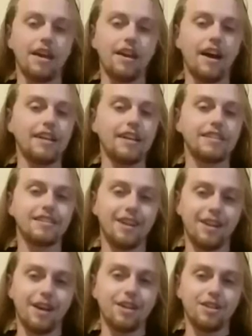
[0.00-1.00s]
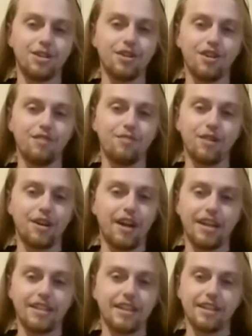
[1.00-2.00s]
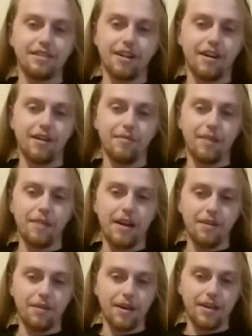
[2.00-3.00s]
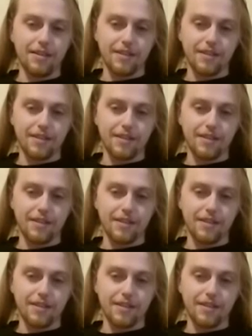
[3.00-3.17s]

hindsight I should have, but I didn't. Anyways,